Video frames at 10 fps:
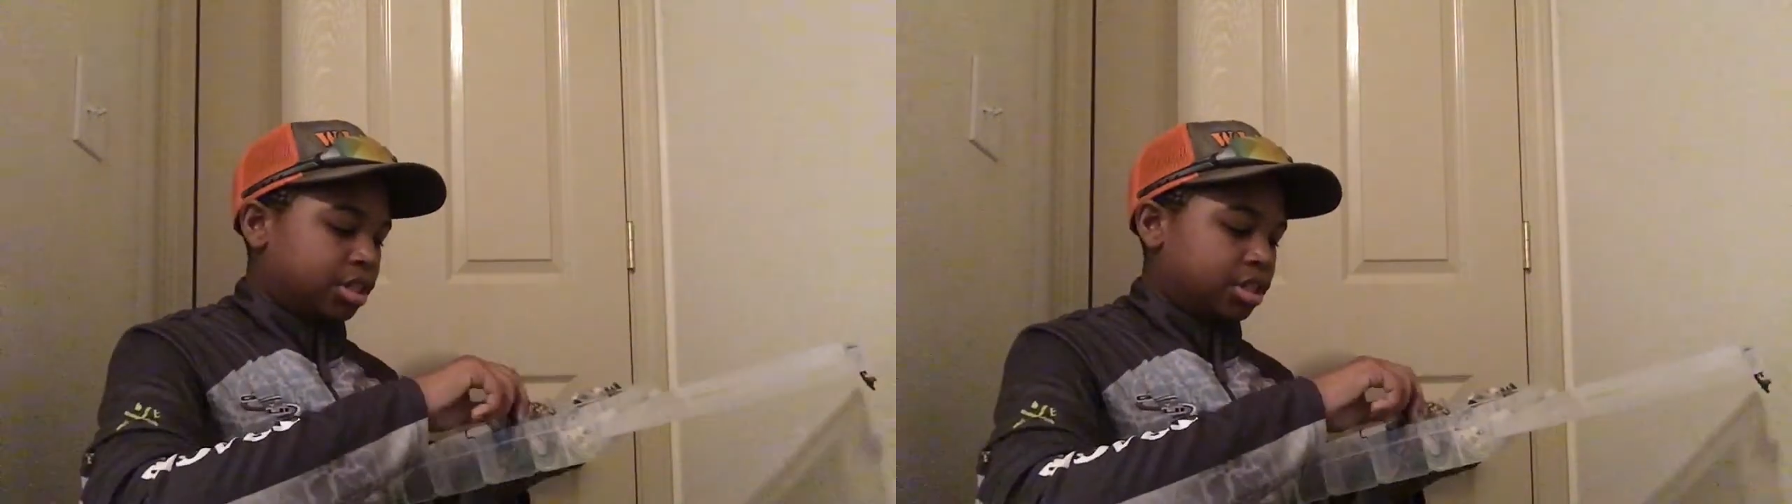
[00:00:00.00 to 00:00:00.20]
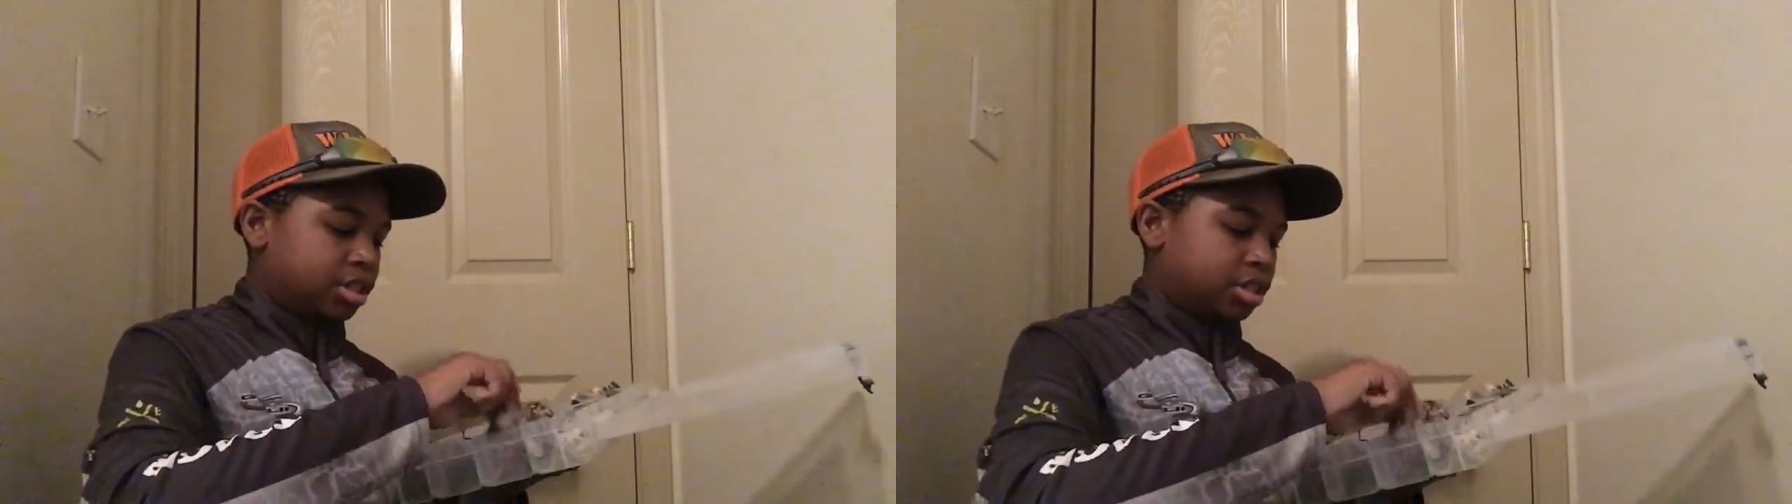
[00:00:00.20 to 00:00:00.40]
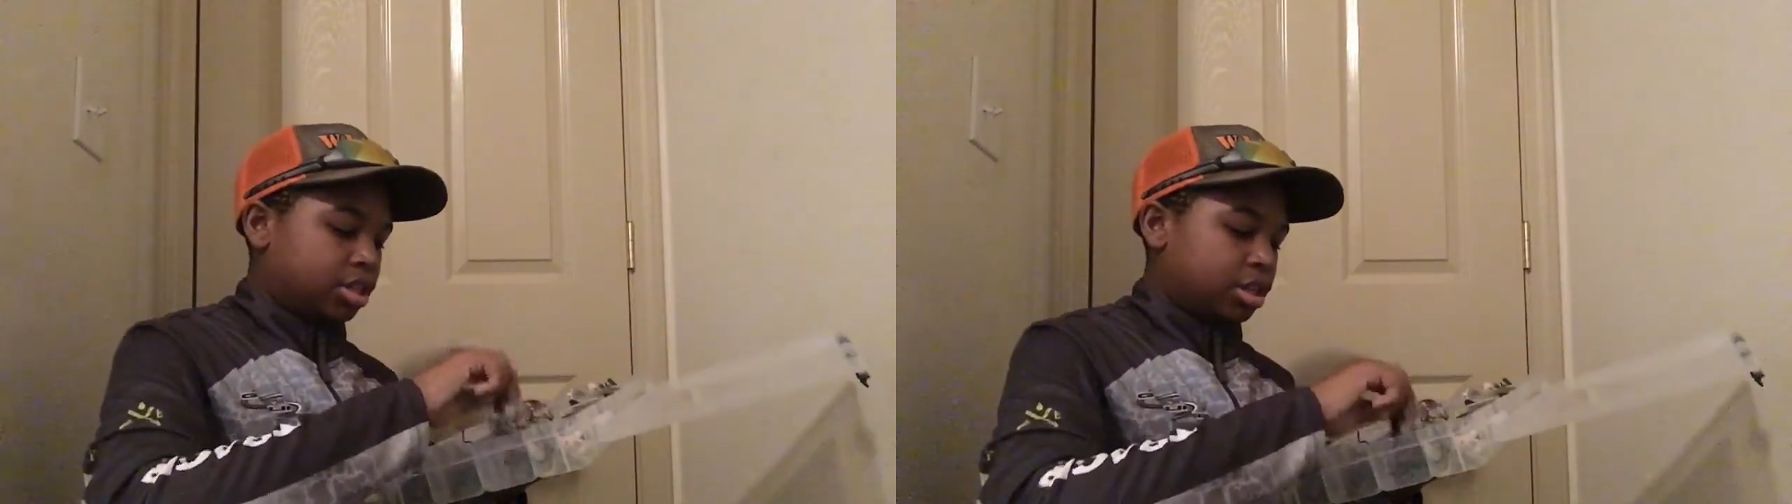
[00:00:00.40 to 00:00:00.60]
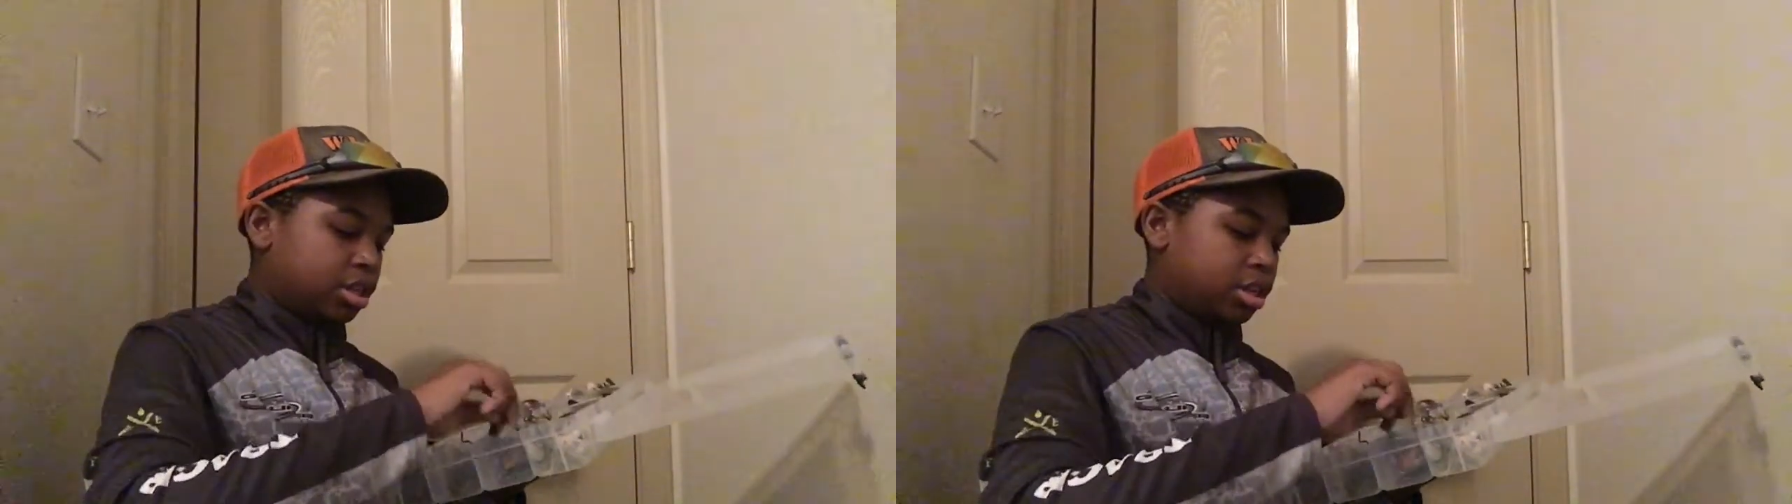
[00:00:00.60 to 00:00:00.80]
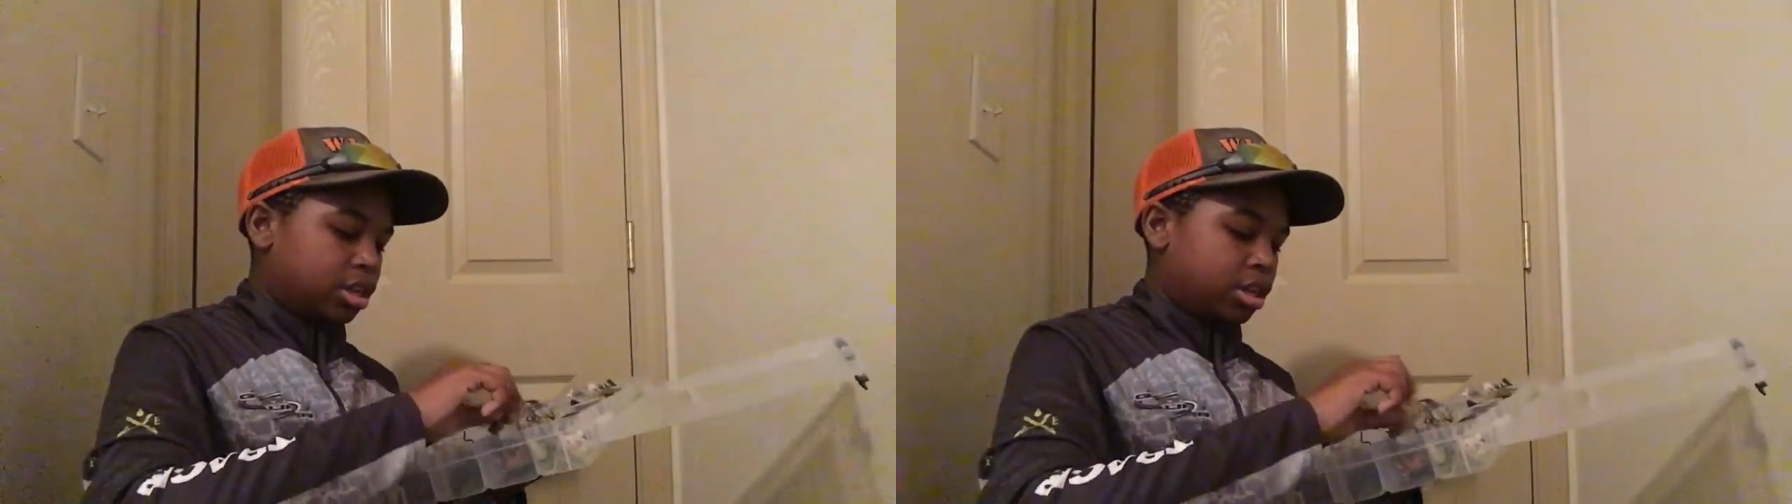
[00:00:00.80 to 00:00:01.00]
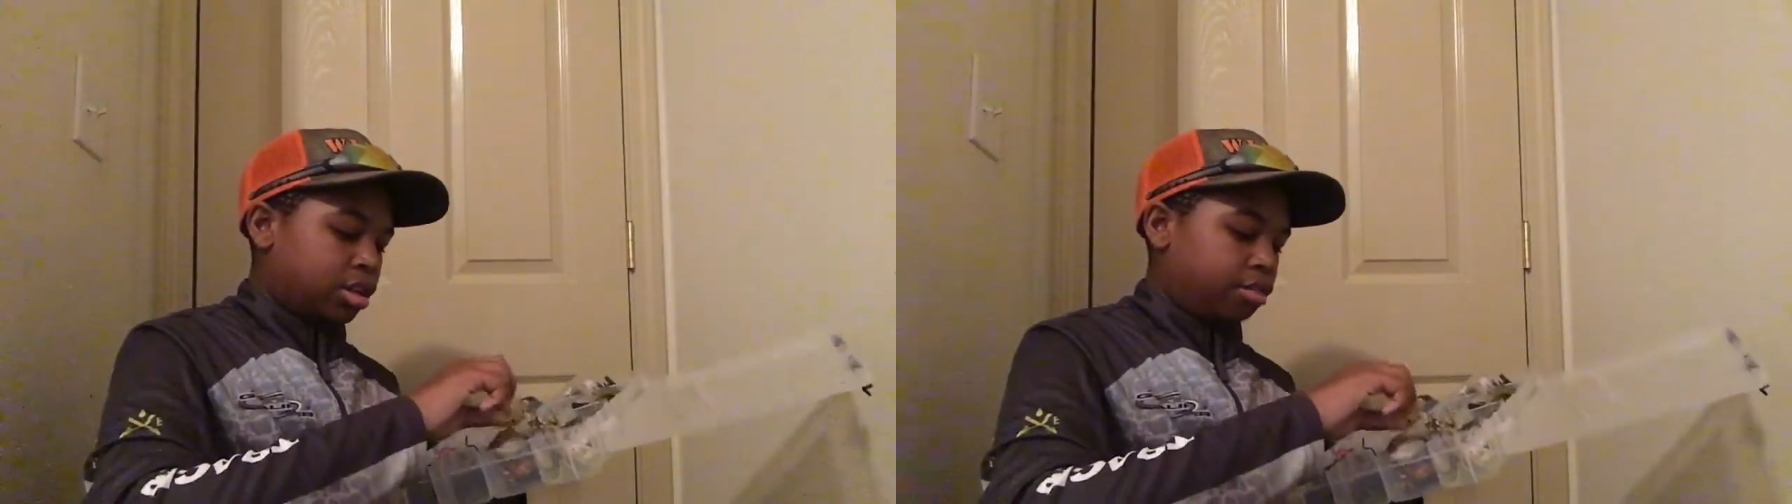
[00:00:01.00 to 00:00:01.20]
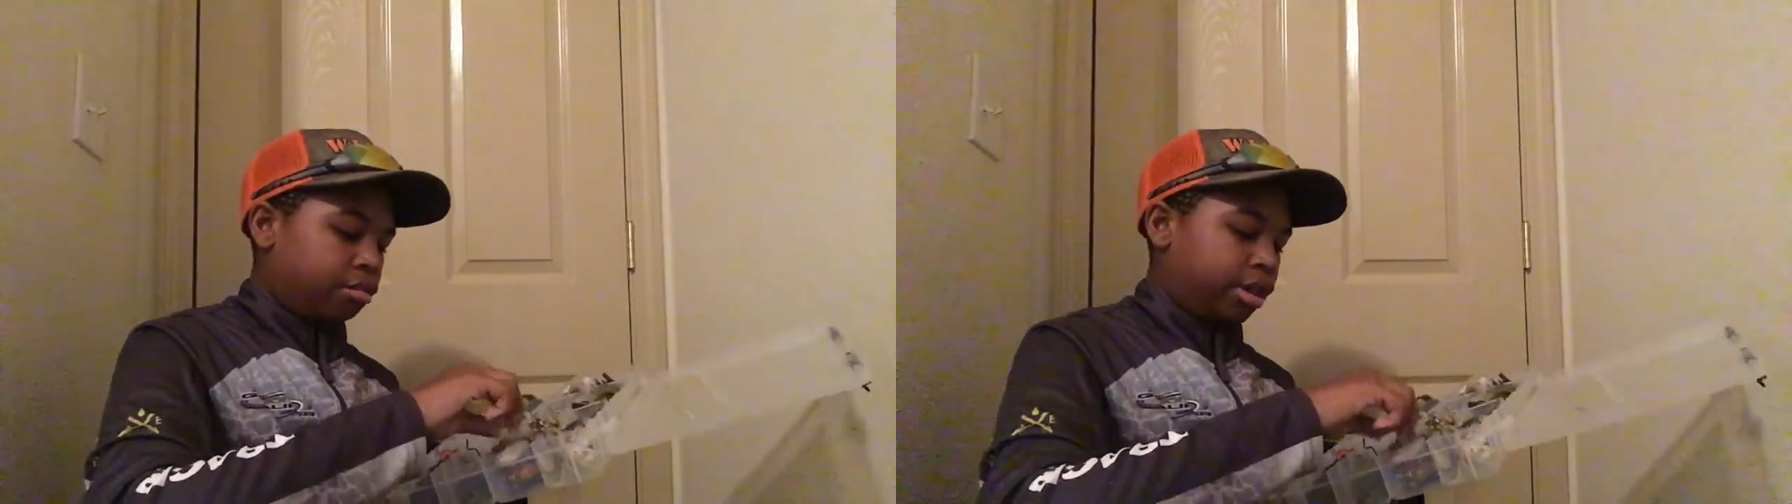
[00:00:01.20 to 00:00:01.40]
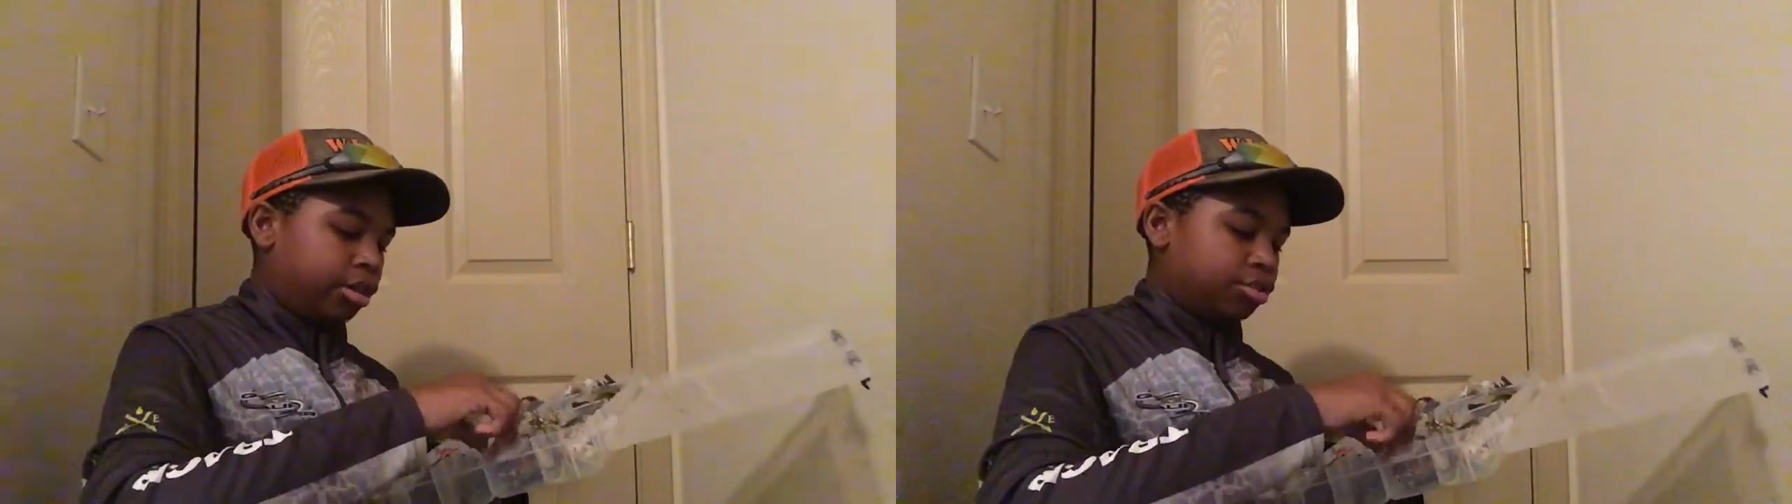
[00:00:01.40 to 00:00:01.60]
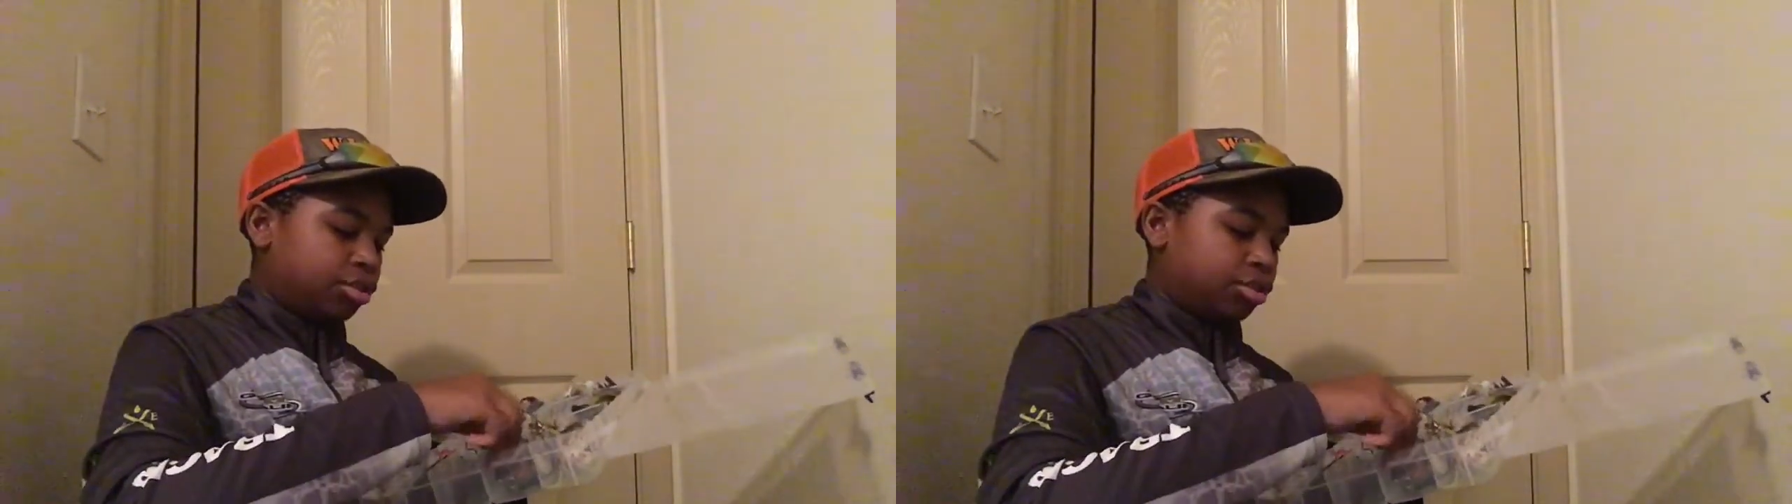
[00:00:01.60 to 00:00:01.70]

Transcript: is rattle